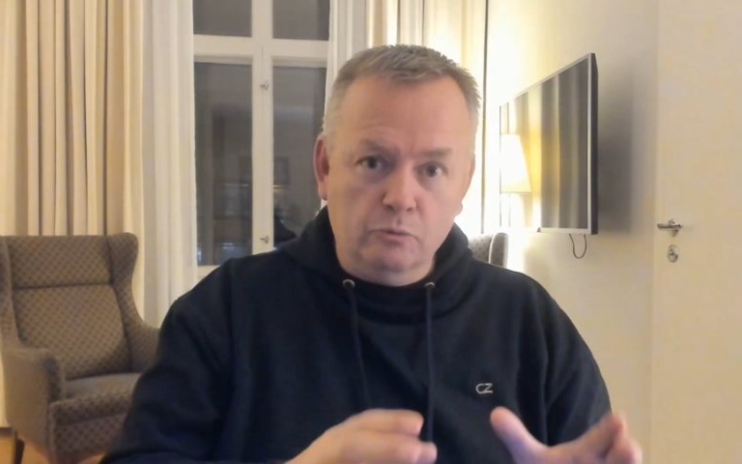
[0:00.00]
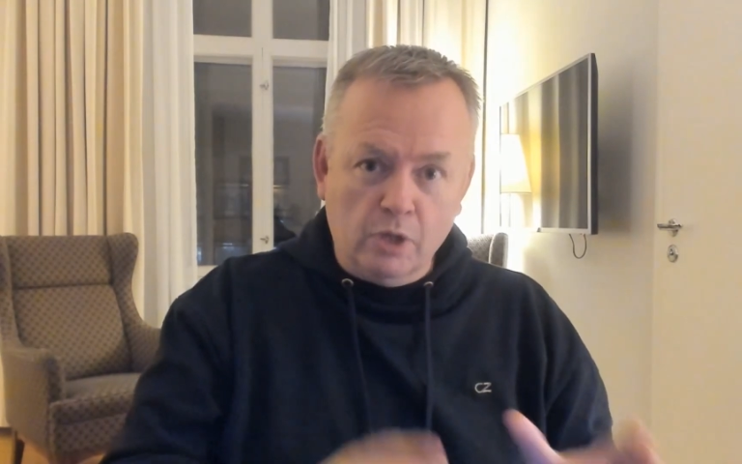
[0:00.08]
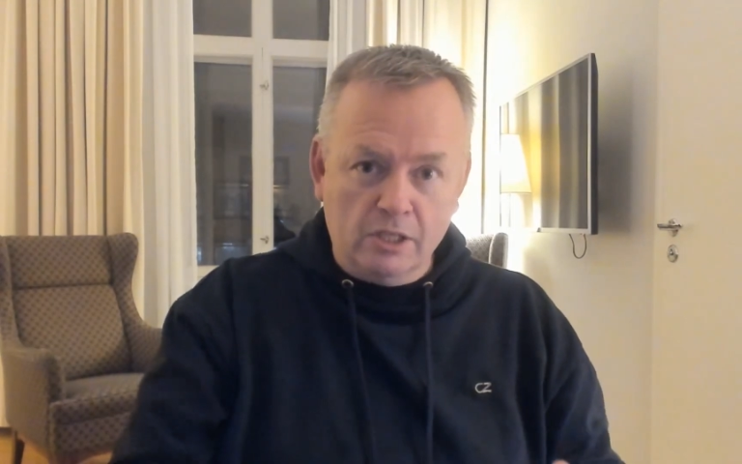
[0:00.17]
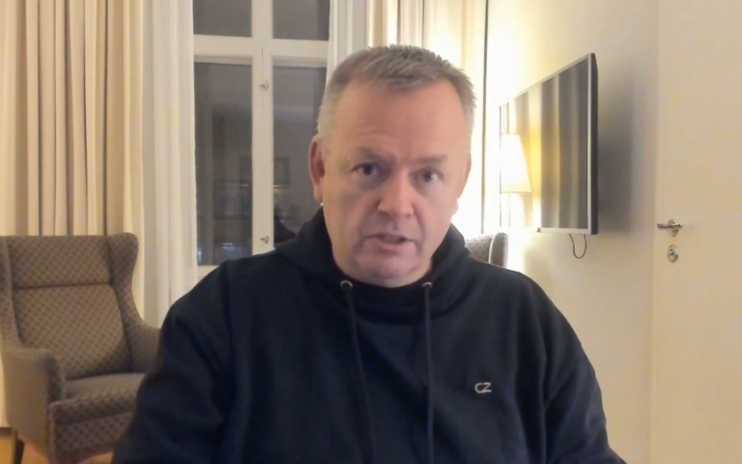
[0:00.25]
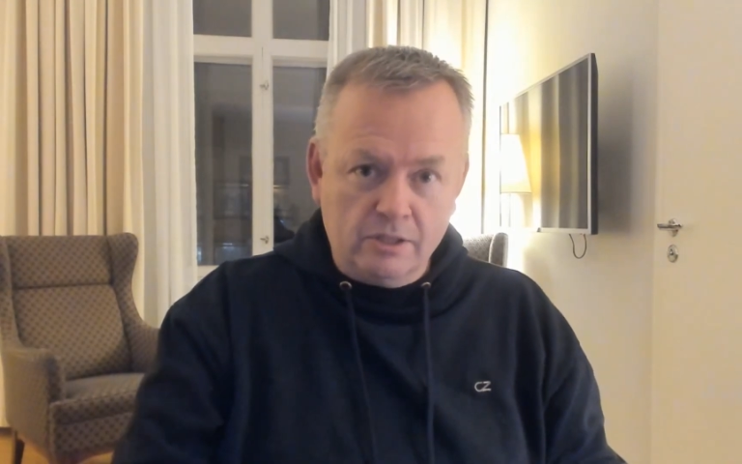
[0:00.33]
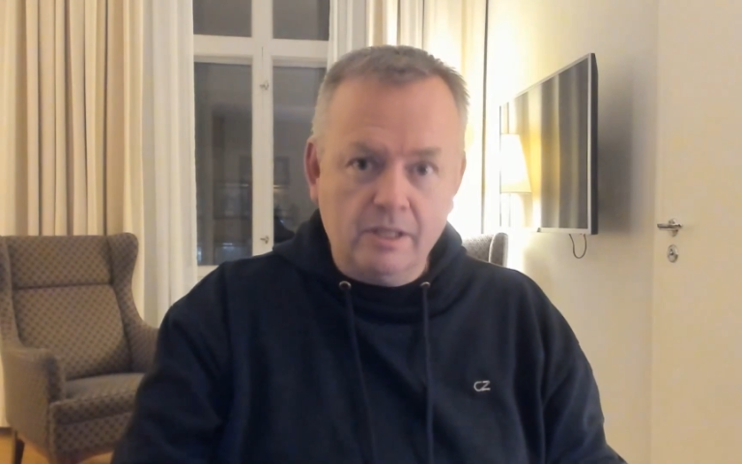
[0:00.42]

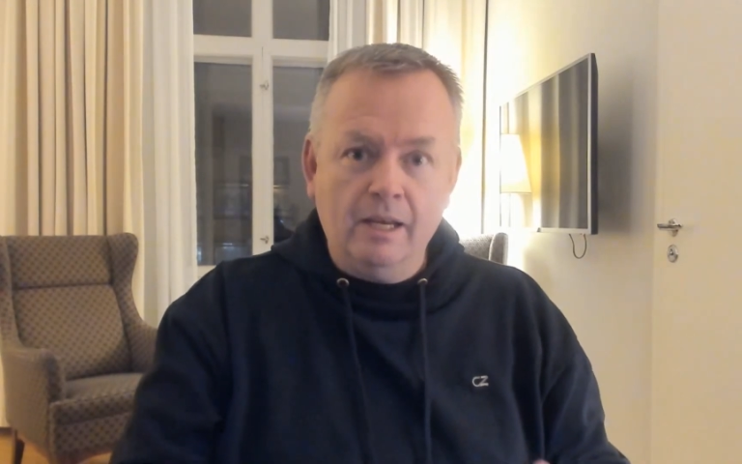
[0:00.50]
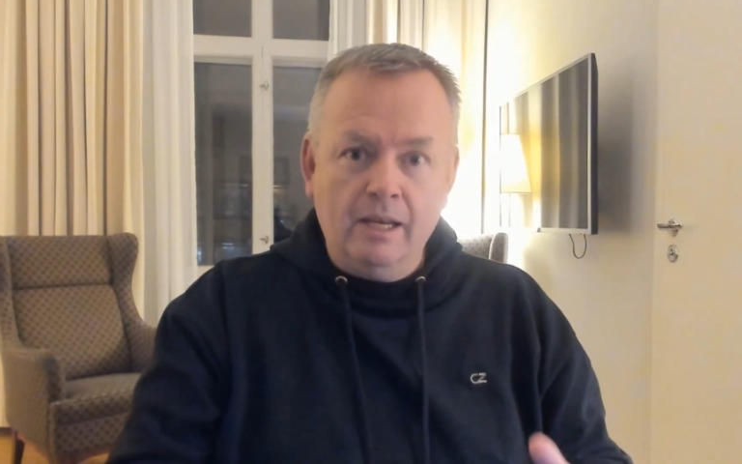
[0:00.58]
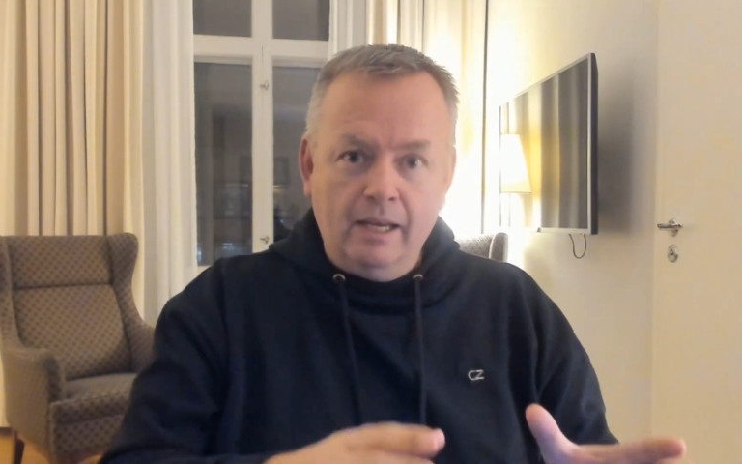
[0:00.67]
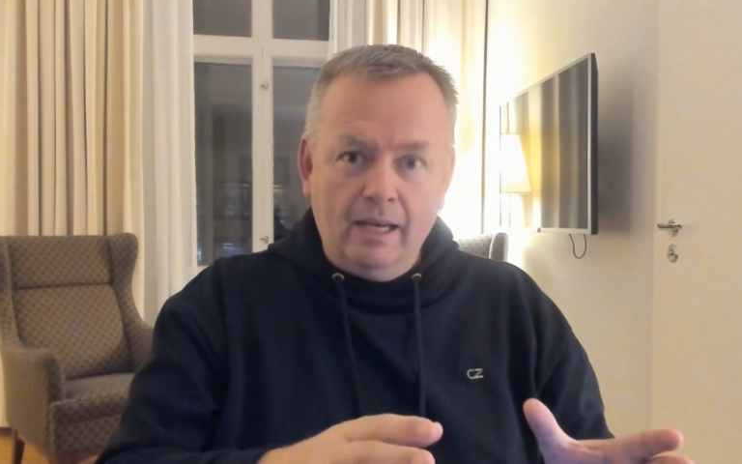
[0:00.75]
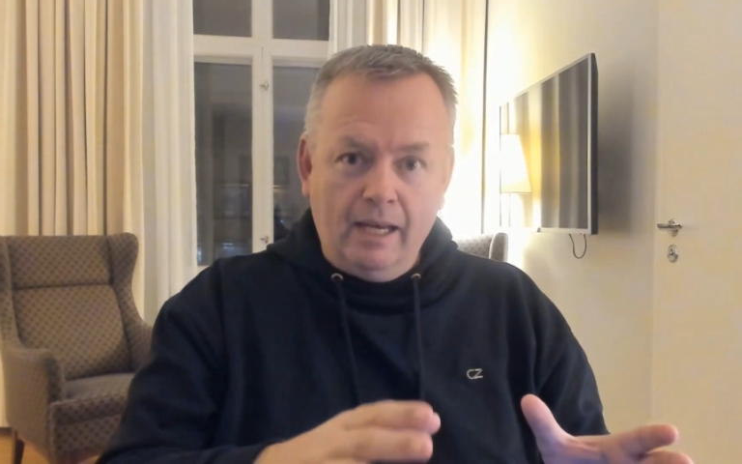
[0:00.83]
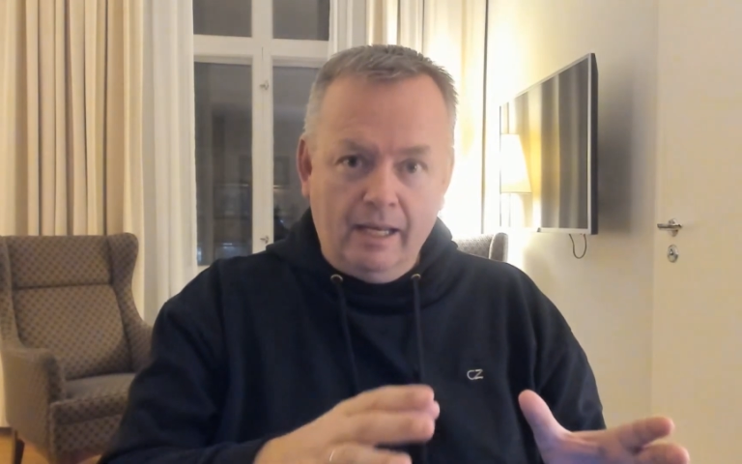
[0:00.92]
runs.
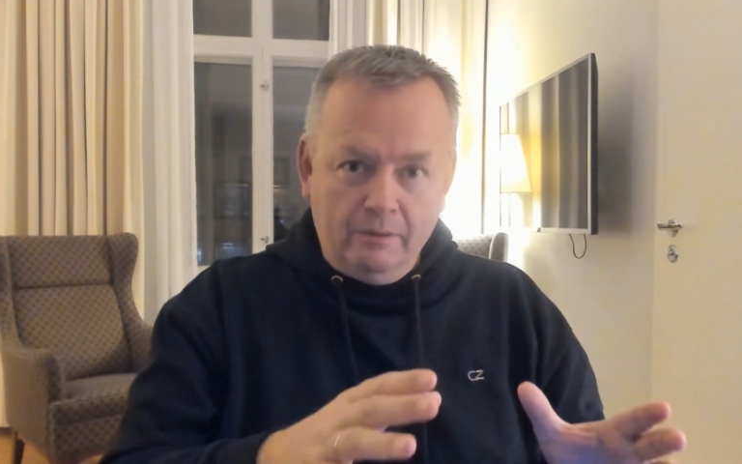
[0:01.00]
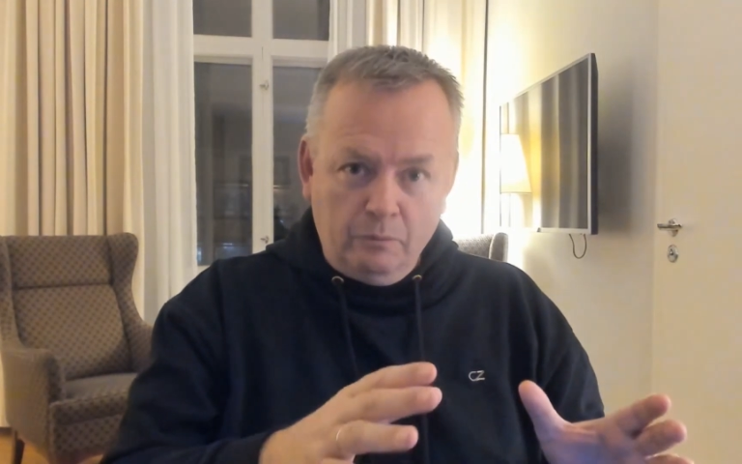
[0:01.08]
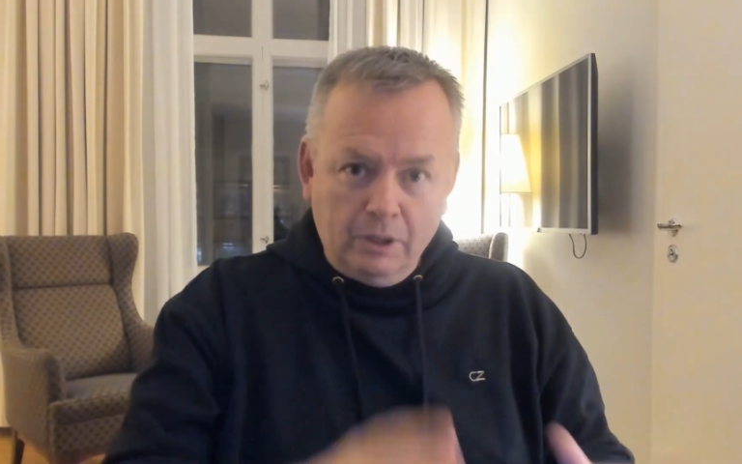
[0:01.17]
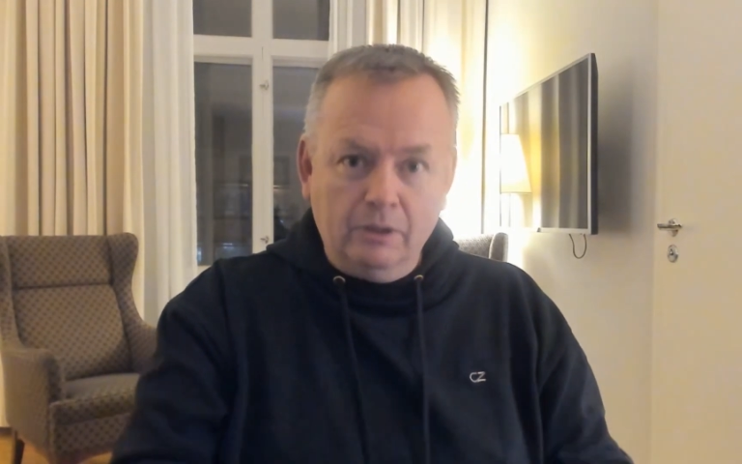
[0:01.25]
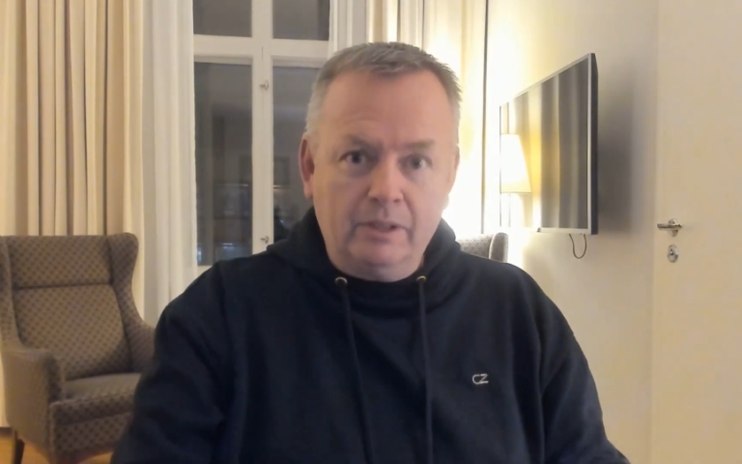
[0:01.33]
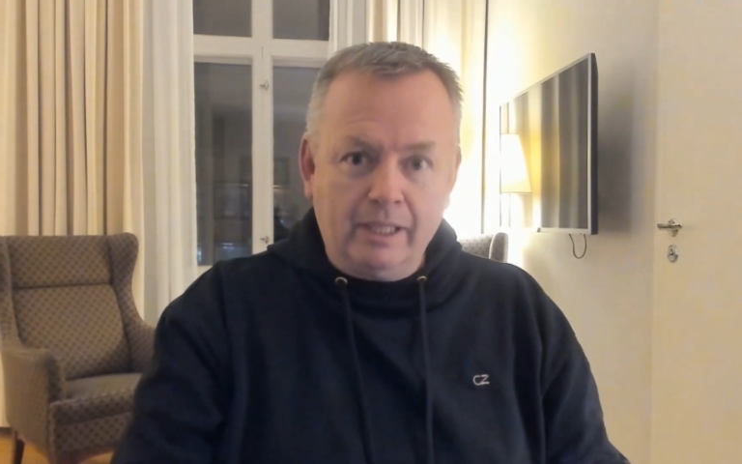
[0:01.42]
And
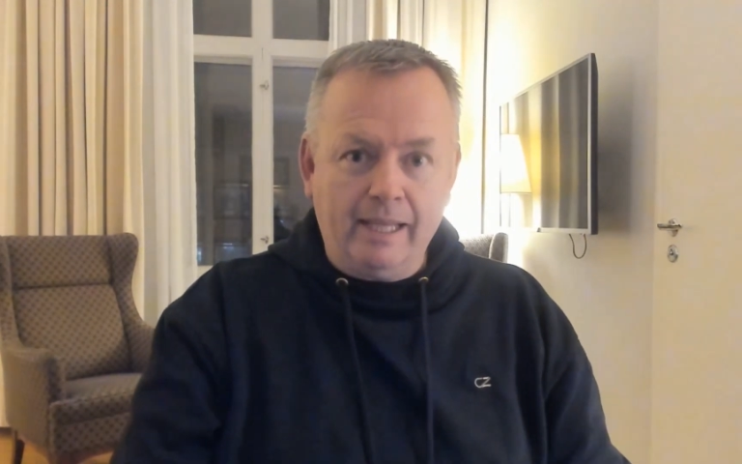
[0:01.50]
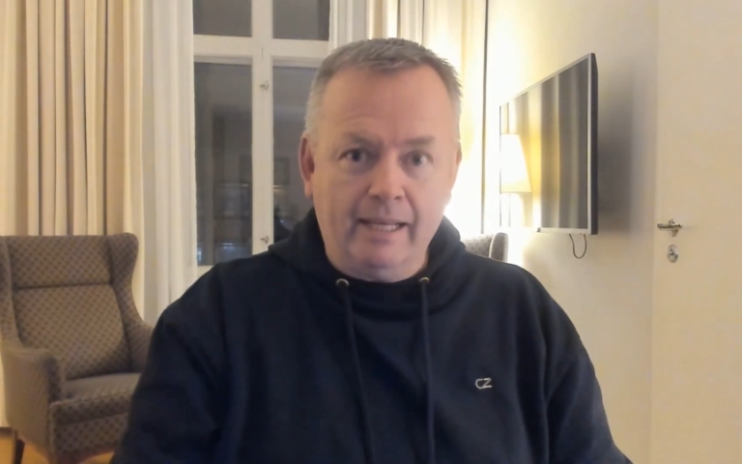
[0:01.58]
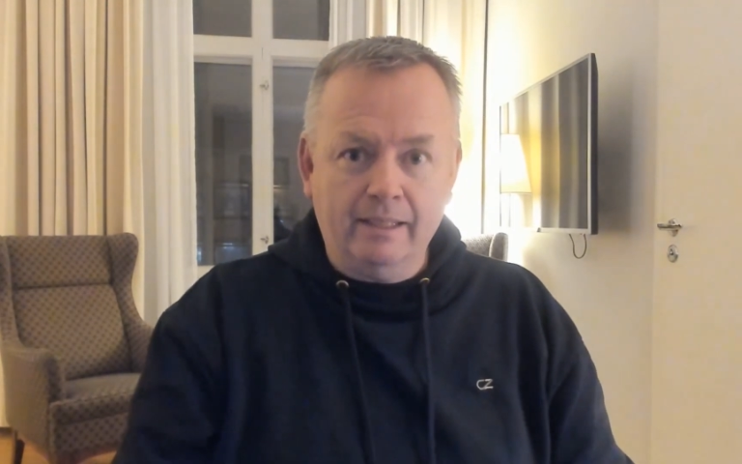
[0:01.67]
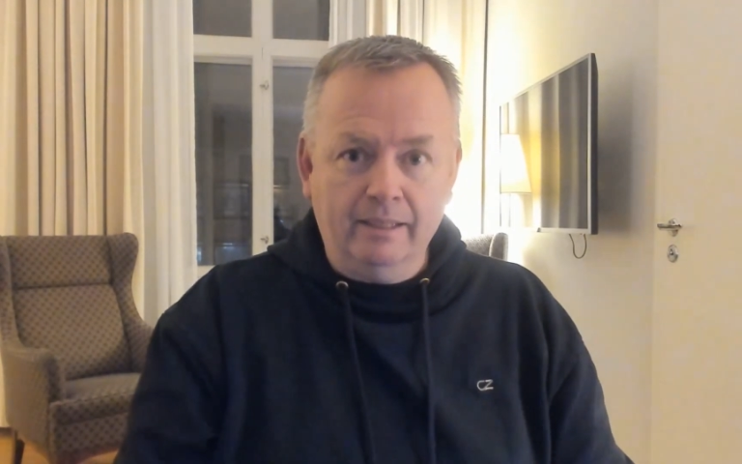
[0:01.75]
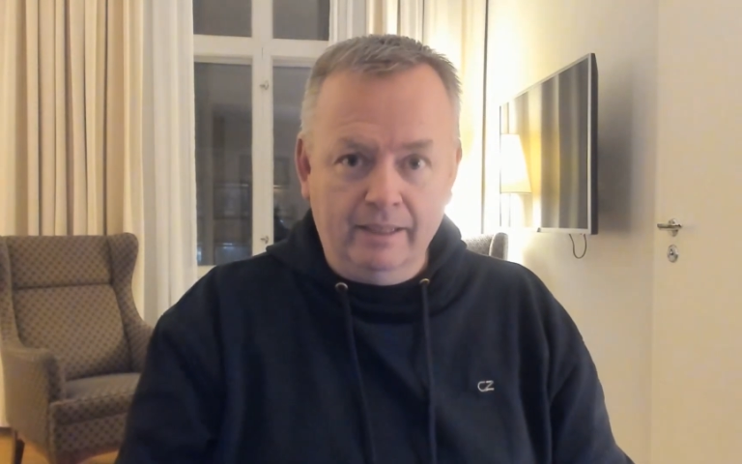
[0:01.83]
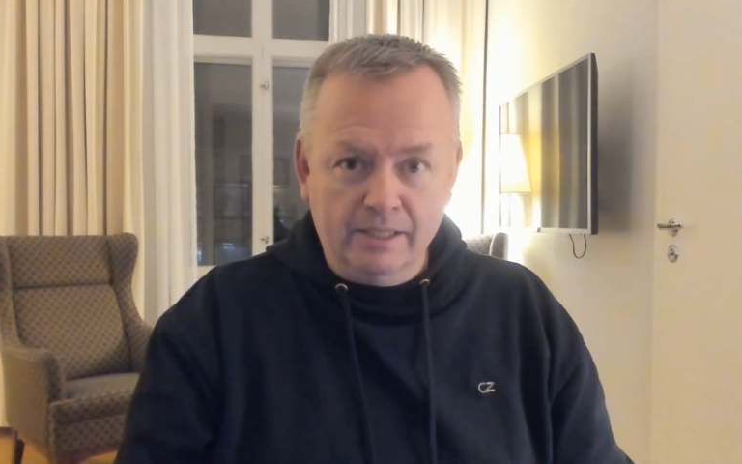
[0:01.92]
we'll look at
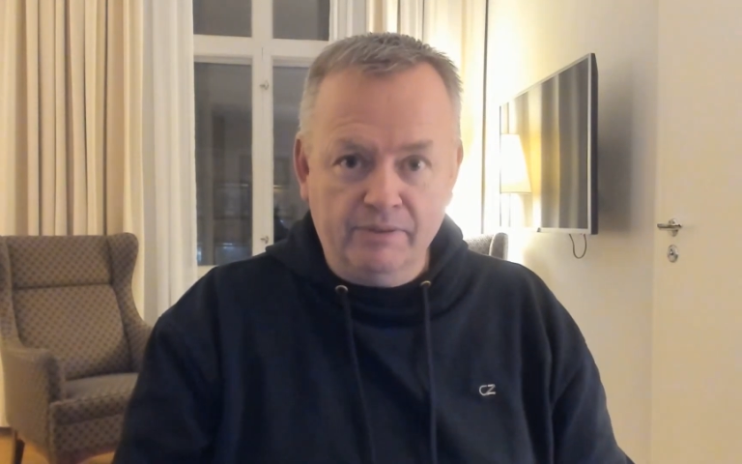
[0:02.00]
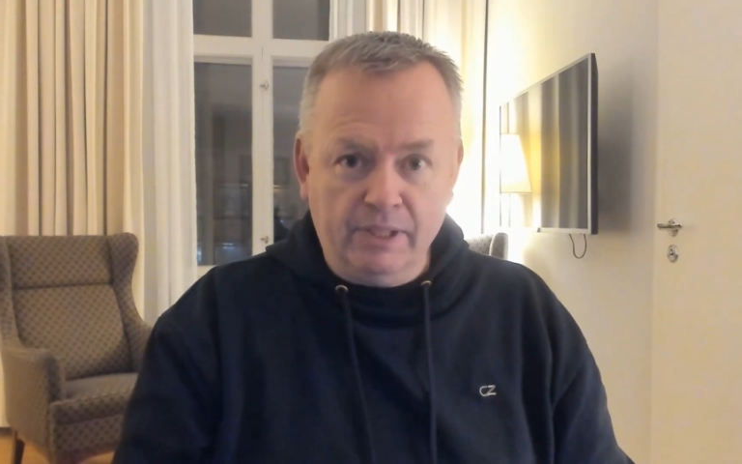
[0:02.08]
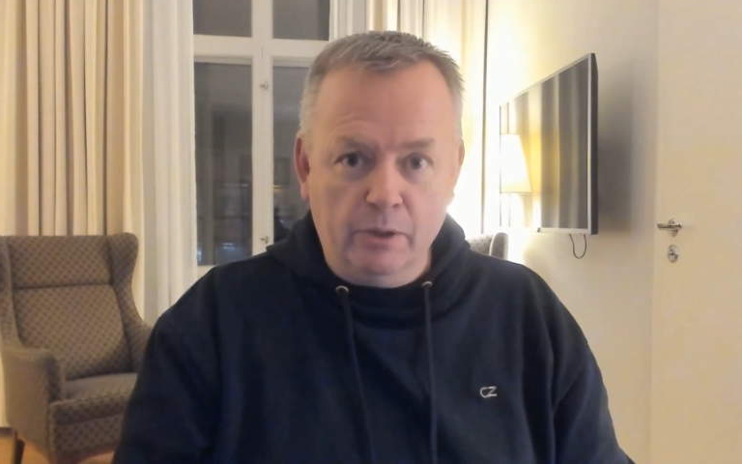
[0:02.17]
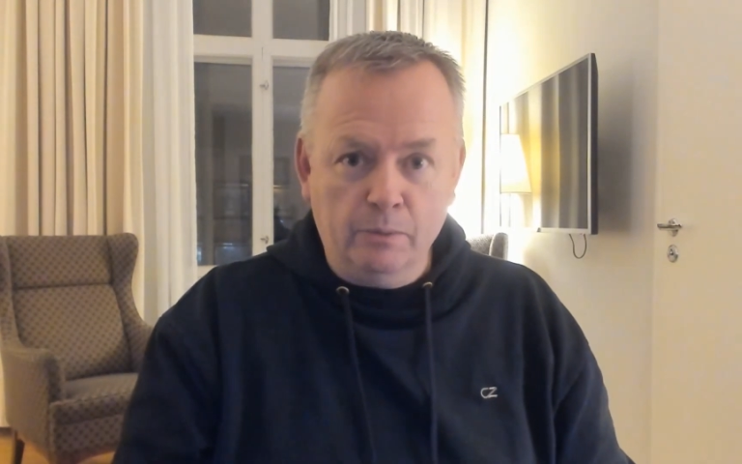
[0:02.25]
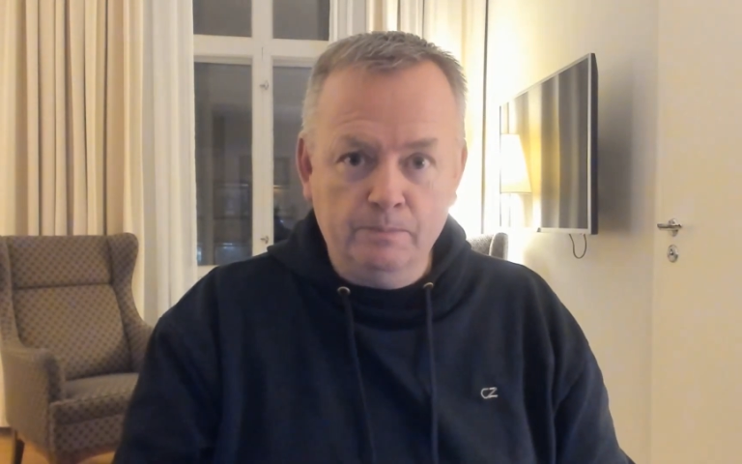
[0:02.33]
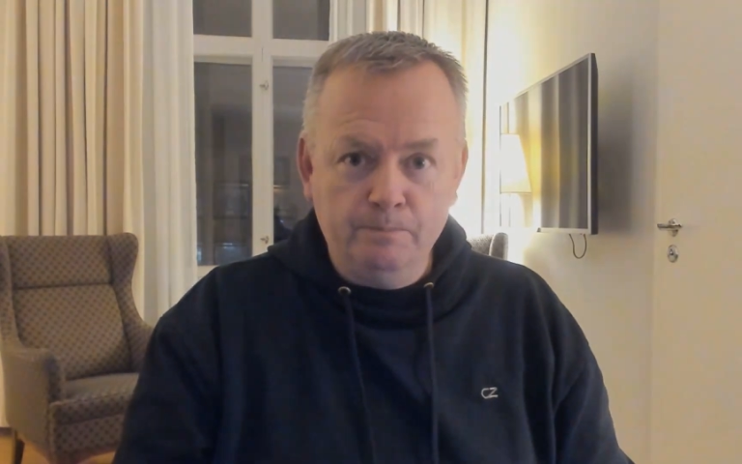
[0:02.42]
that in this
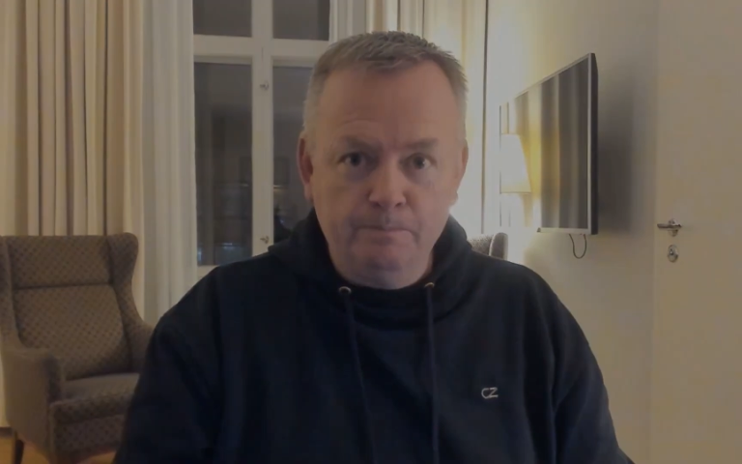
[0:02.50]
video.